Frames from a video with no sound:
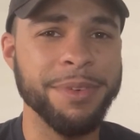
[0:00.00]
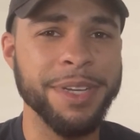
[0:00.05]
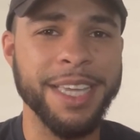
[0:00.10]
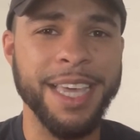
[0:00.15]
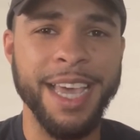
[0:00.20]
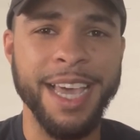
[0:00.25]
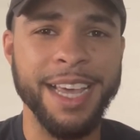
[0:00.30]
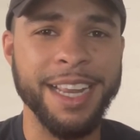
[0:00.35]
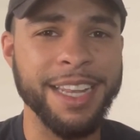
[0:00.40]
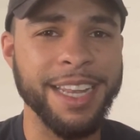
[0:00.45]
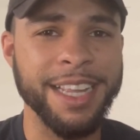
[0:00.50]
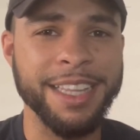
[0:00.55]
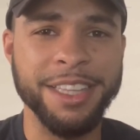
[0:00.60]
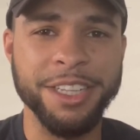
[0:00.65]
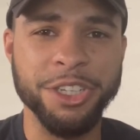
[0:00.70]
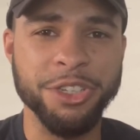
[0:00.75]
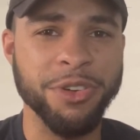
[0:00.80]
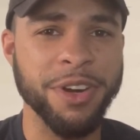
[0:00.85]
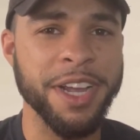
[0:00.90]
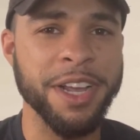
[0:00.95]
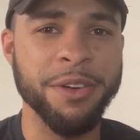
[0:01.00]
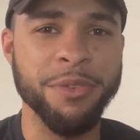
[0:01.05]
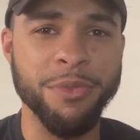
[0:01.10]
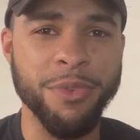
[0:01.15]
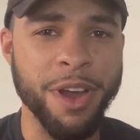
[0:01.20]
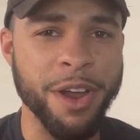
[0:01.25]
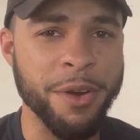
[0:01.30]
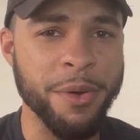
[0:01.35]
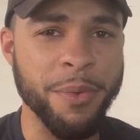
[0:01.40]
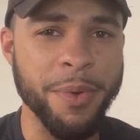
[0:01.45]
We can't let the train
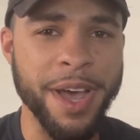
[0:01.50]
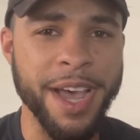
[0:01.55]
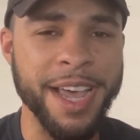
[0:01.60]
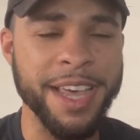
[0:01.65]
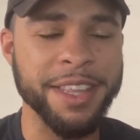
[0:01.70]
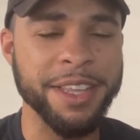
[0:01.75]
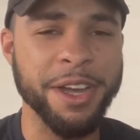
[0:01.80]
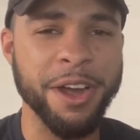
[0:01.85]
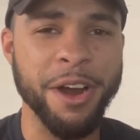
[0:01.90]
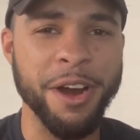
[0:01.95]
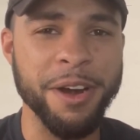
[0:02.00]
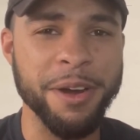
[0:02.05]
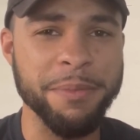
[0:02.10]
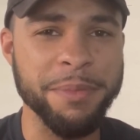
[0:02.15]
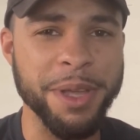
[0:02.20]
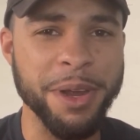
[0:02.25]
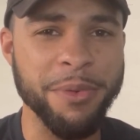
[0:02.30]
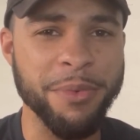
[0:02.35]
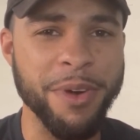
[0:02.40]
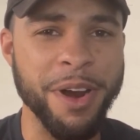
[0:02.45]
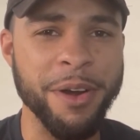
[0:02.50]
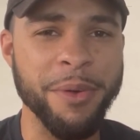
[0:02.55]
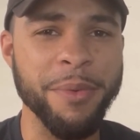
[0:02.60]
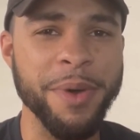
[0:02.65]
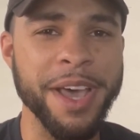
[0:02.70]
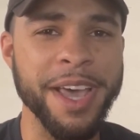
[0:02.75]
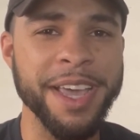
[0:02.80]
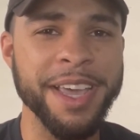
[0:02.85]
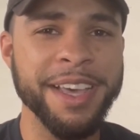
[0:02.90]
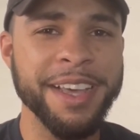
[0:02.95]
run away, the cart be a
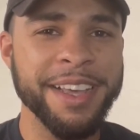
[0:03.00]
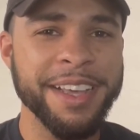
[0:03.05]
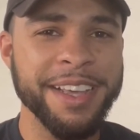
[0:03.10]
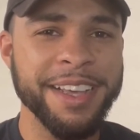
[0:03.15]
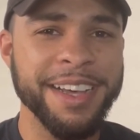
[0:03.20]
runaway